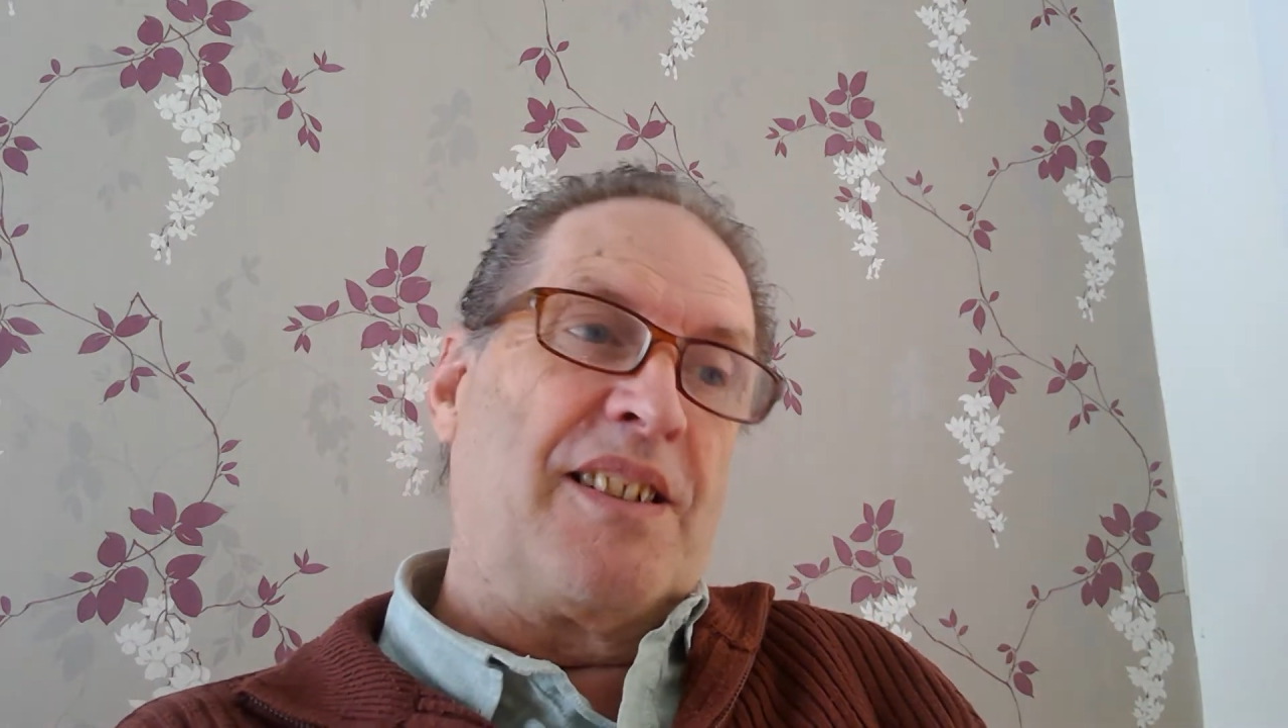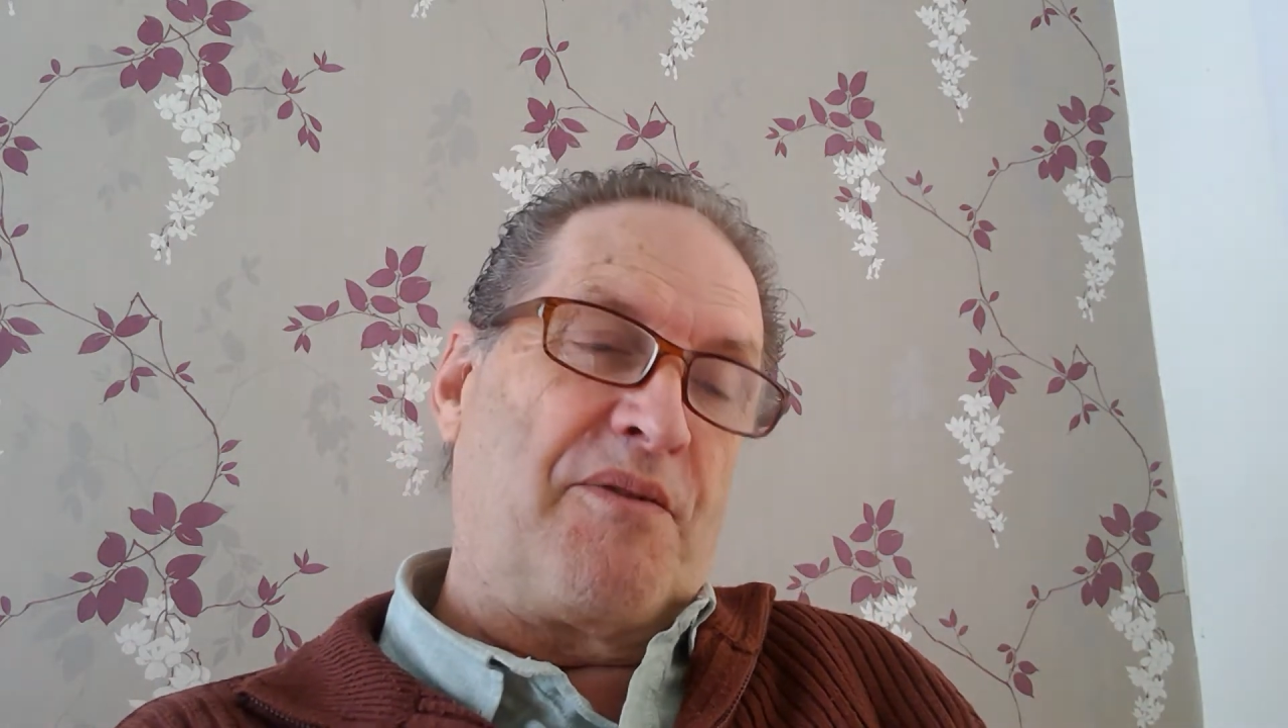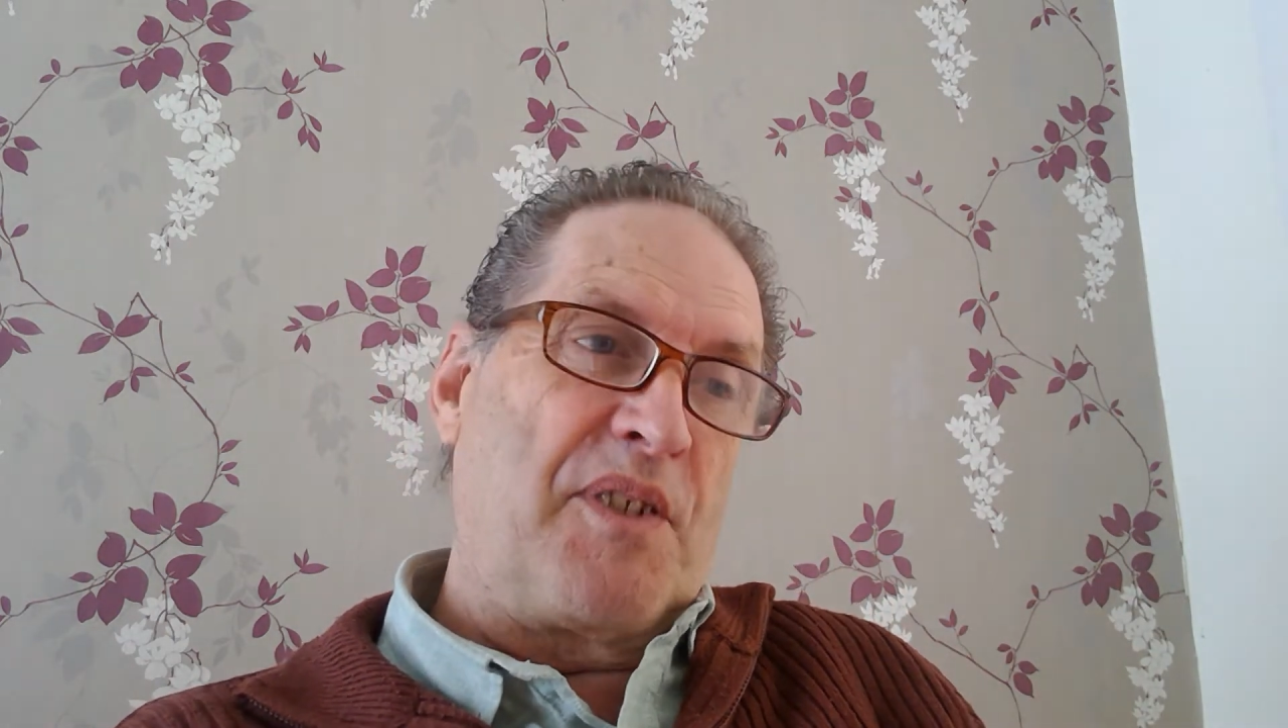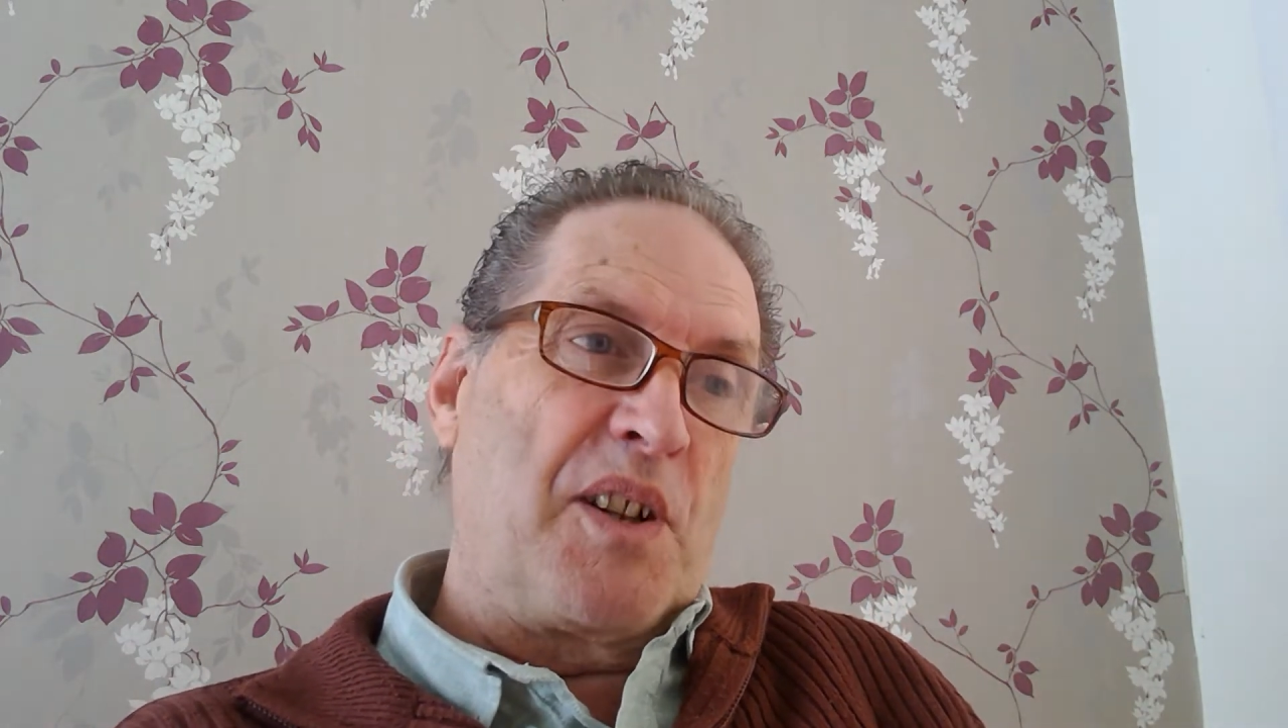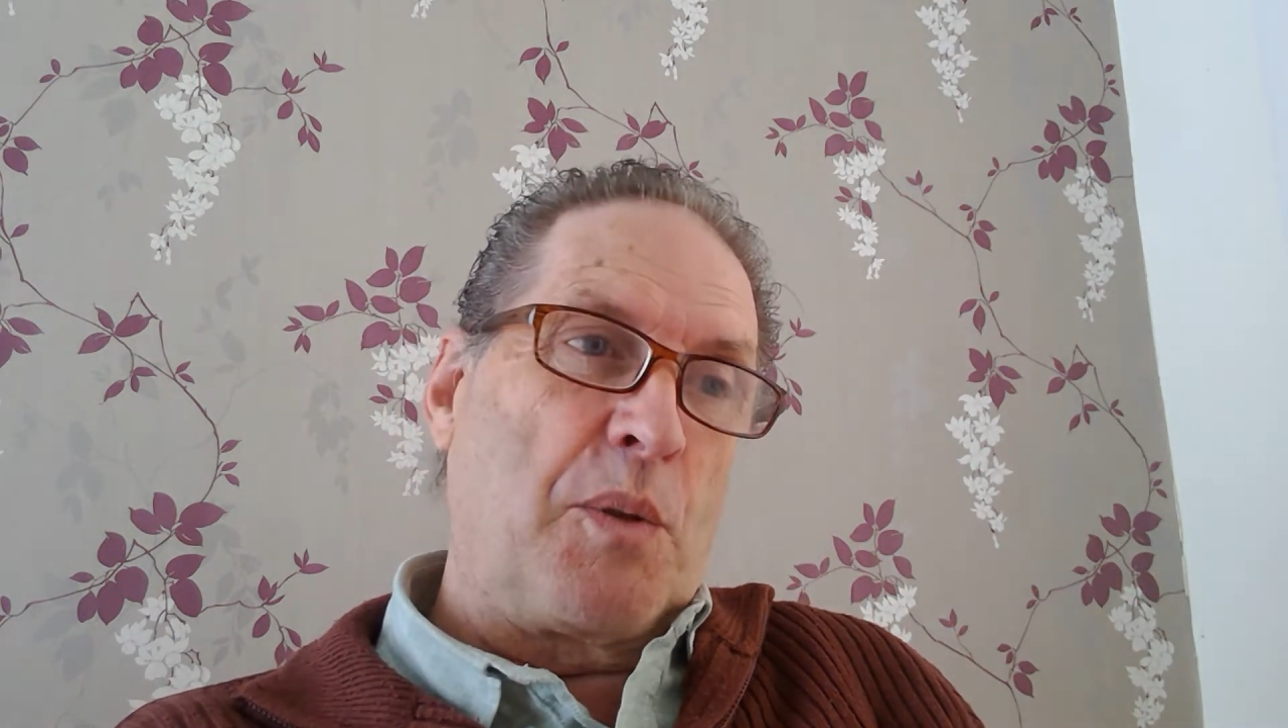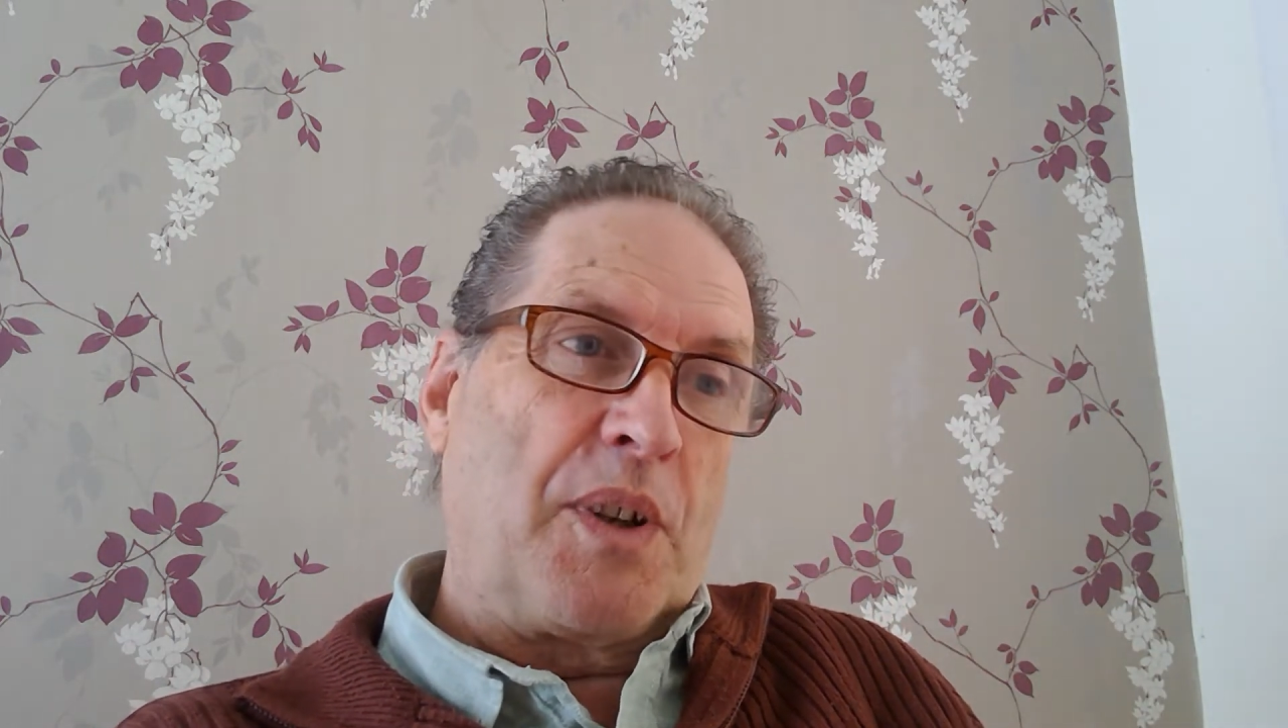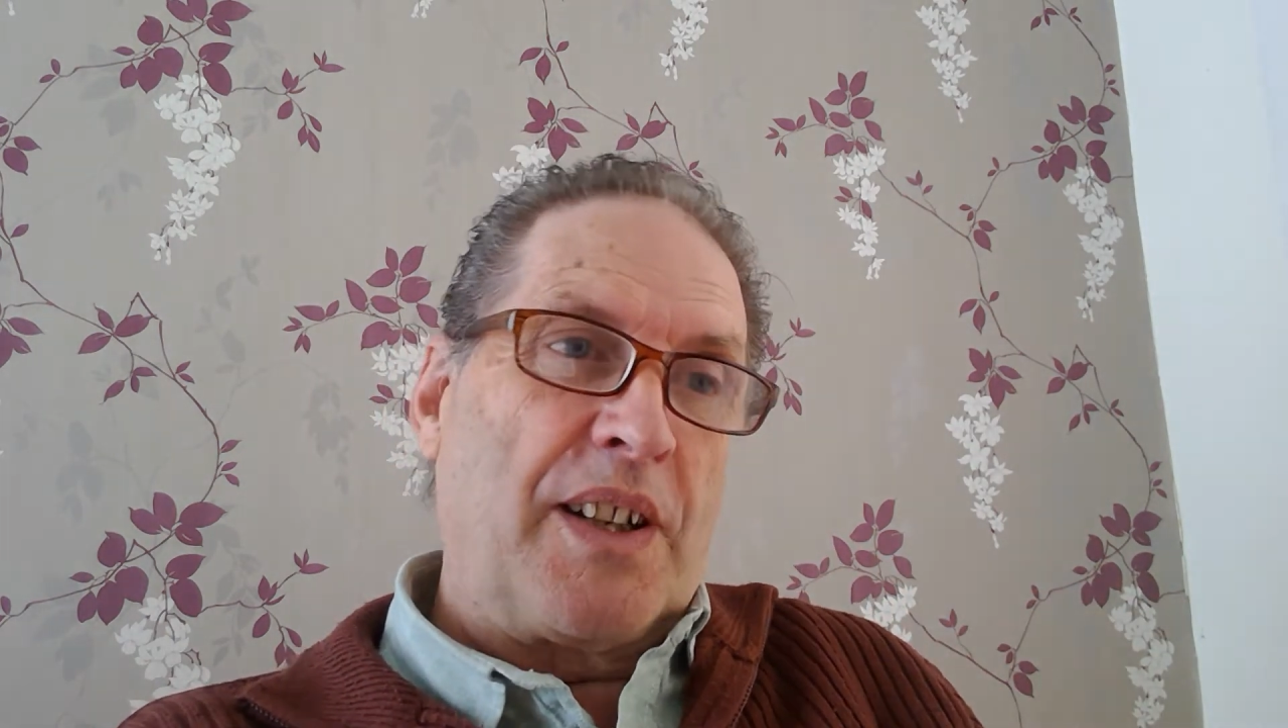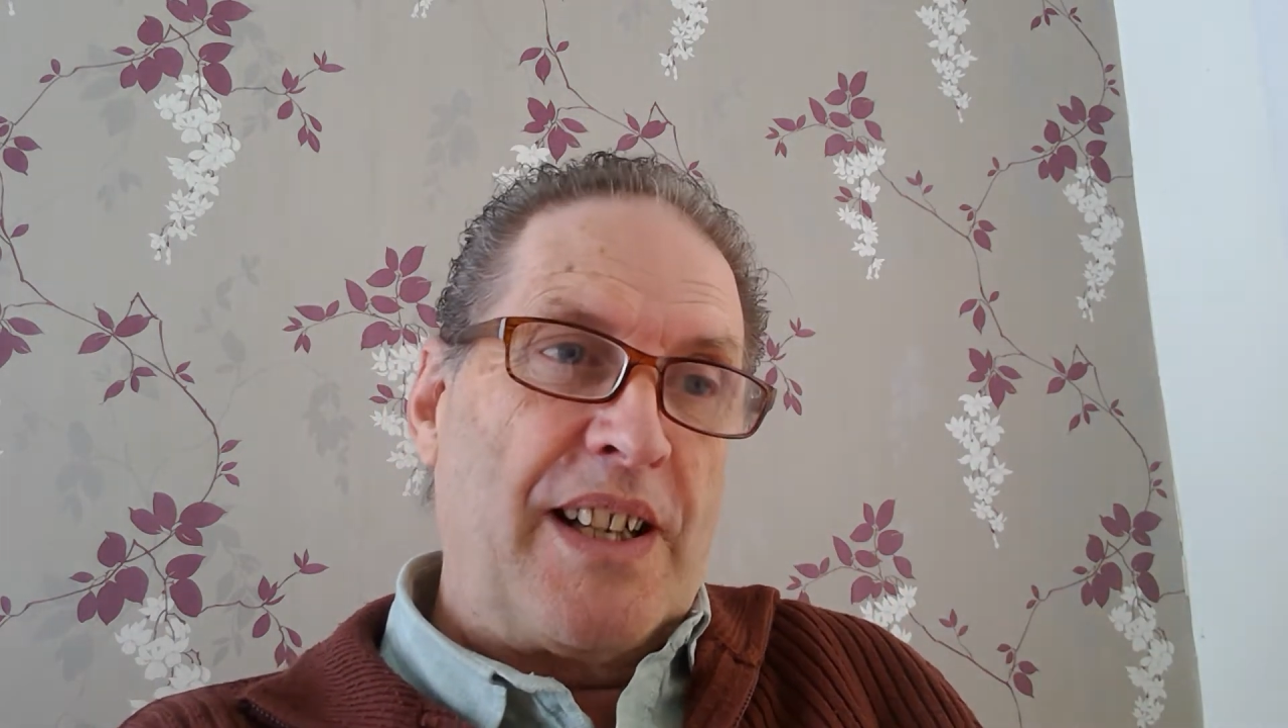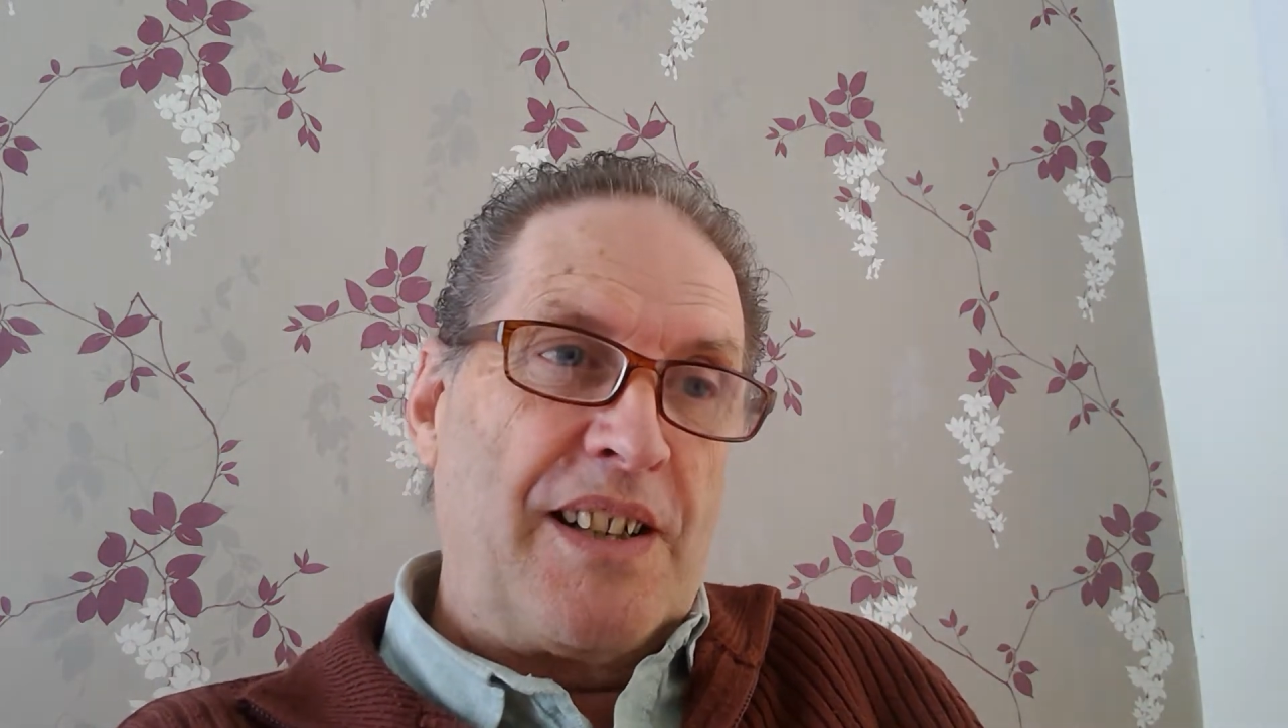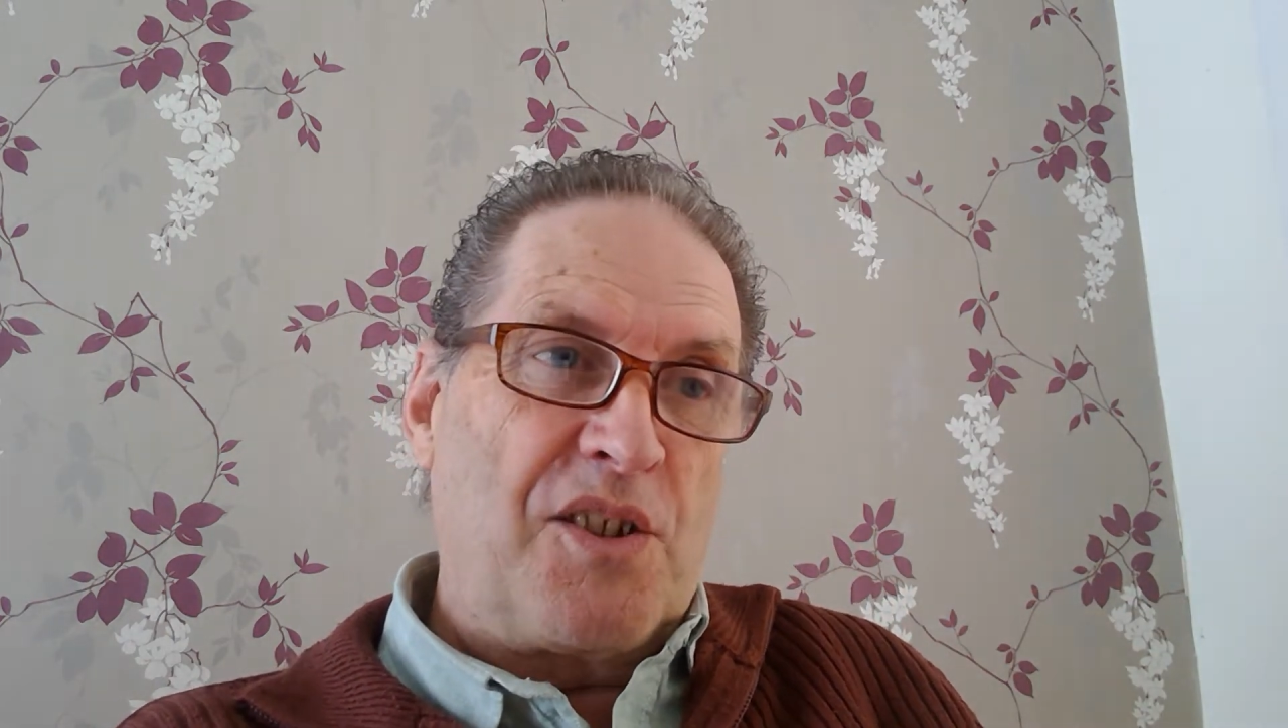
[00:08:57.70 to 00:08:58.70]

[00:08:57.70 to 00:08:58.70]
frequently